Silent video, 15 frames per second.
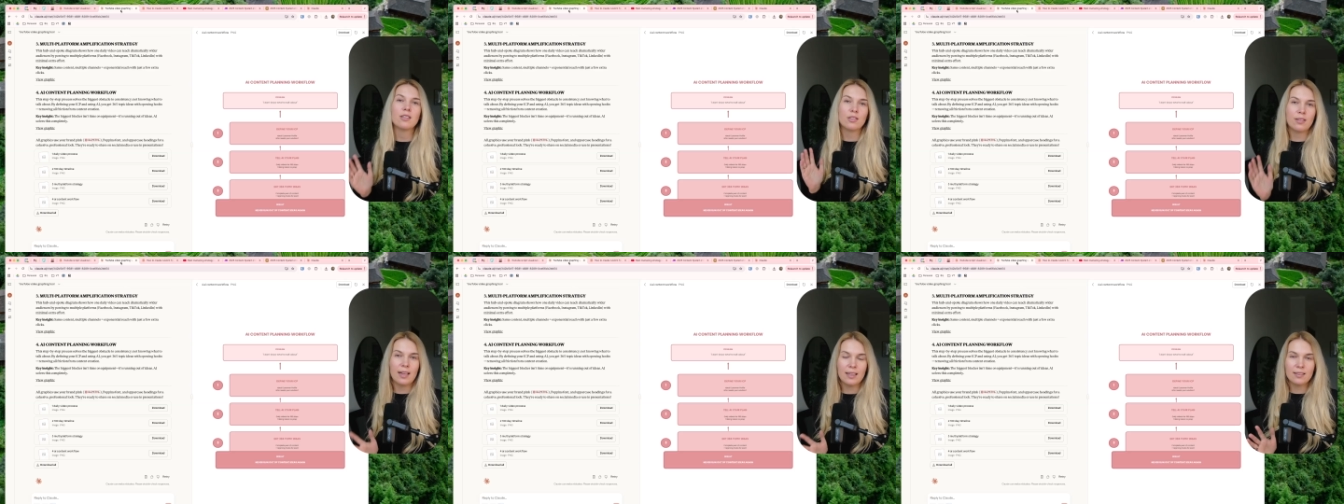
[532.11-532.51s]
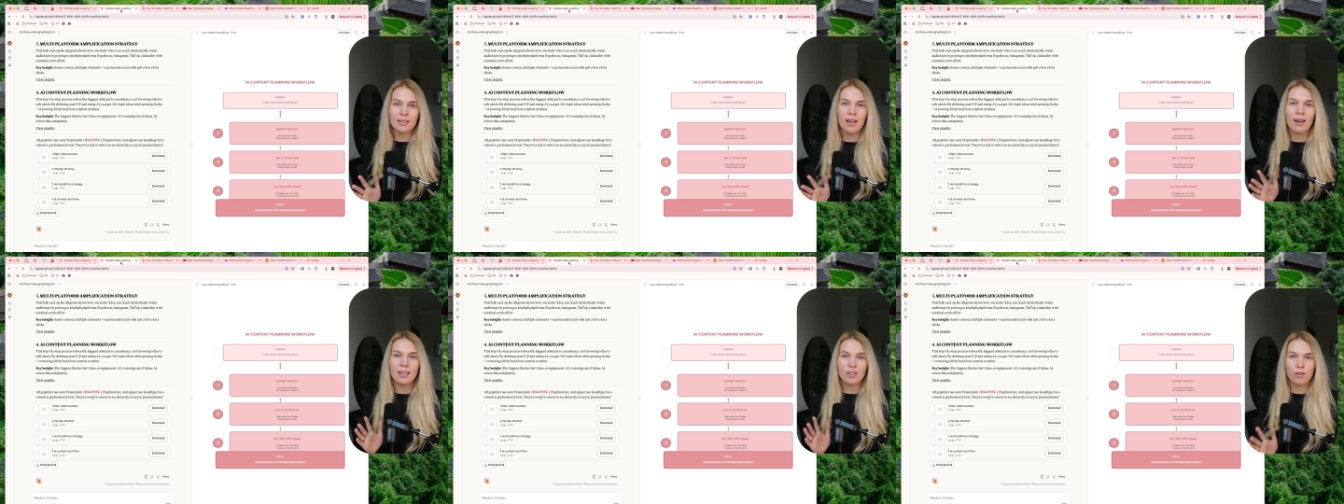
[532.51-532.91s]
So next
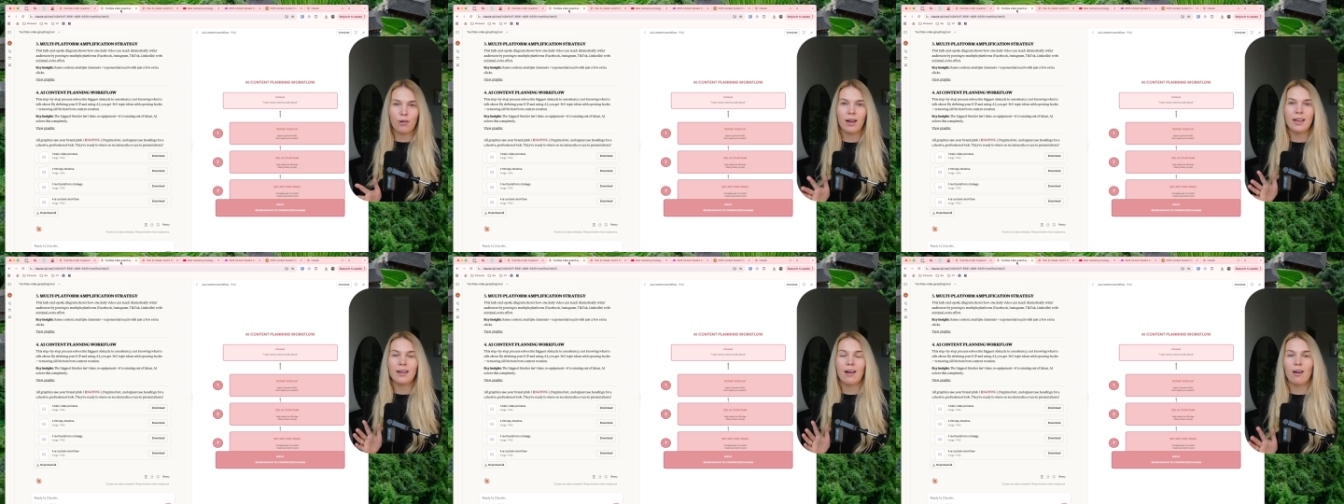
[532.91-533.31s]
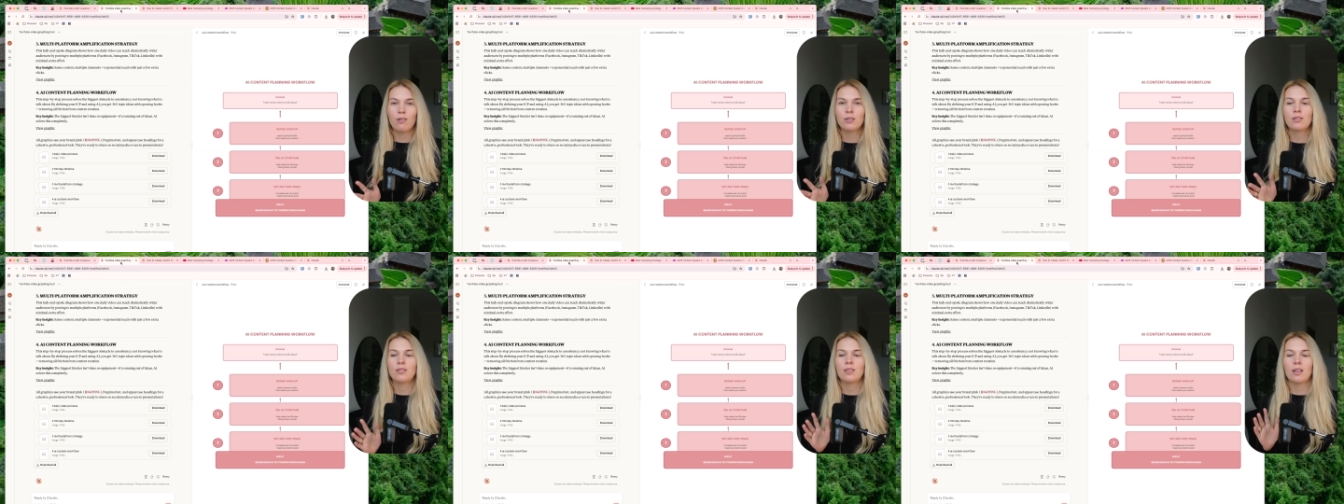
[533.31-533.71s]
I tried
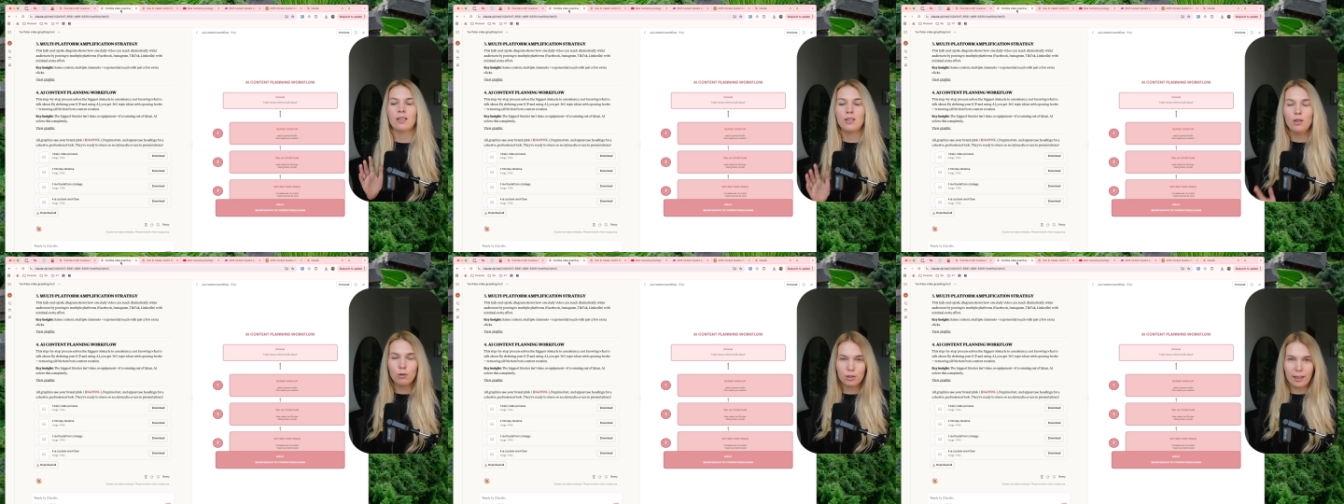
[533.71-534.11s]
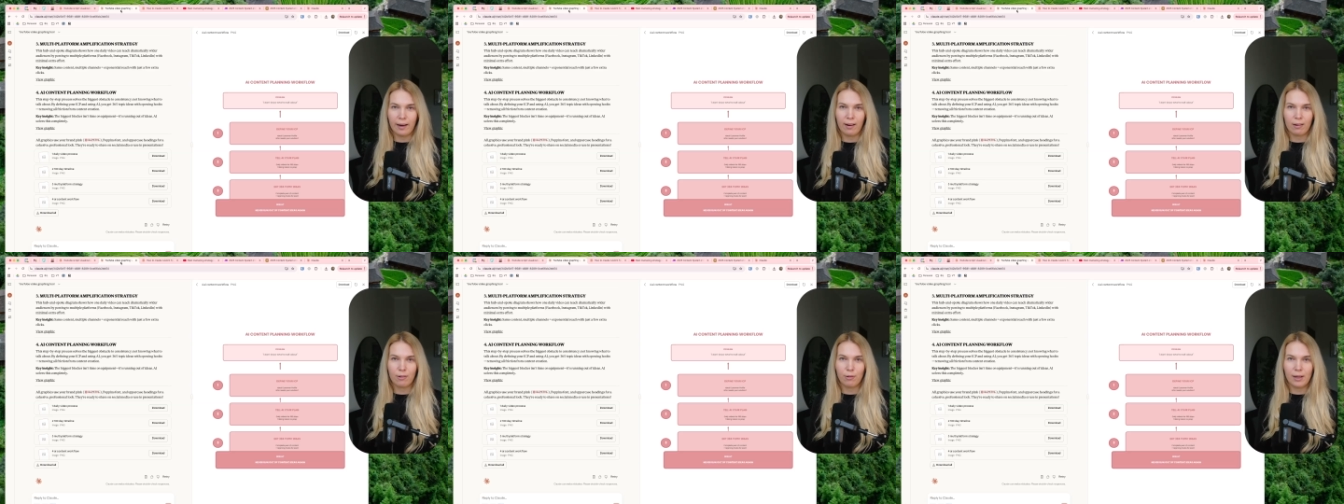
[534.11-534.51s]
out a
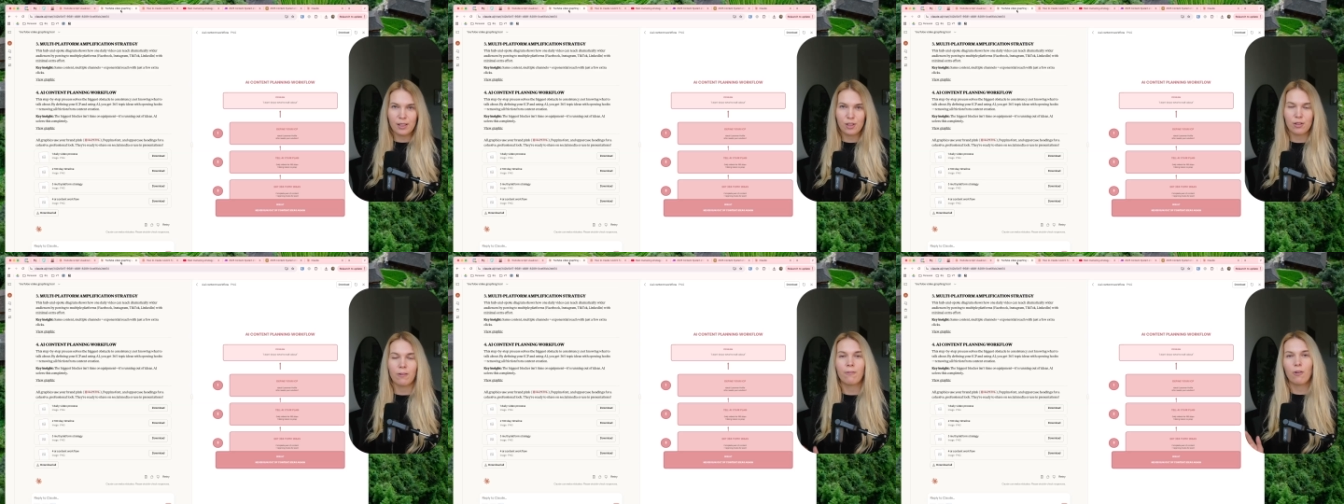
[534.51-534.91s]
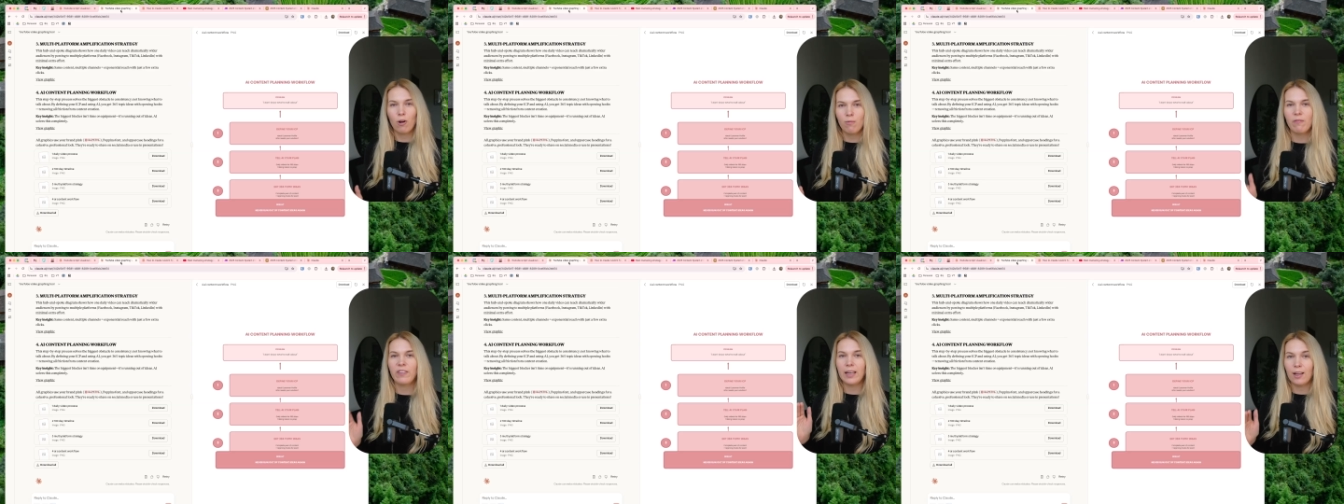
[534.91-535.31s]
newsletter creation
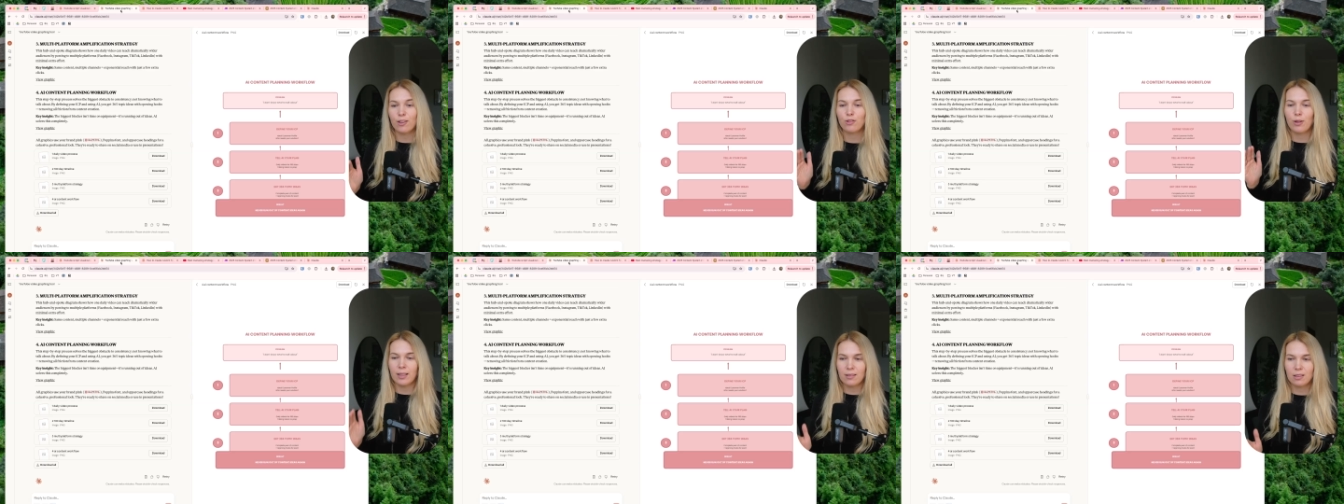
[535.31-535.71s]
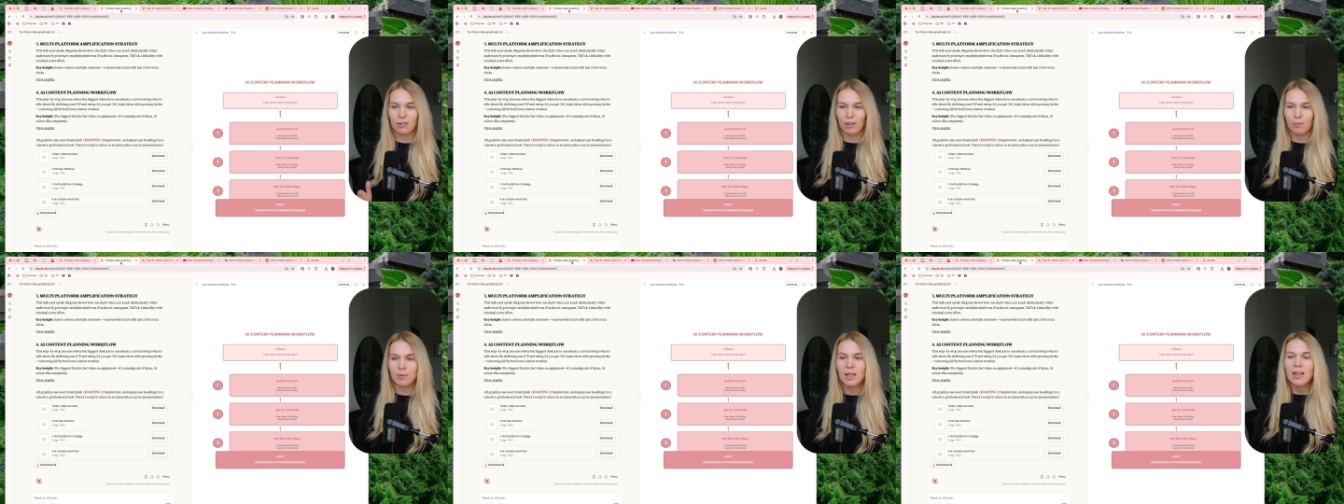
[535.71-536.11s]
from video
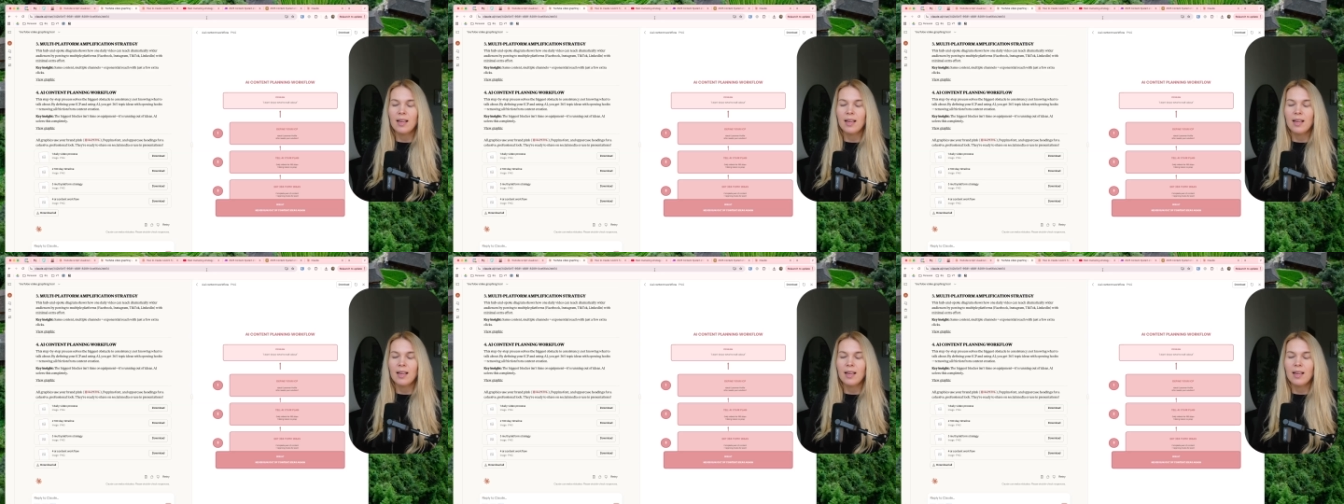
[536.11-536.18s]
transcript.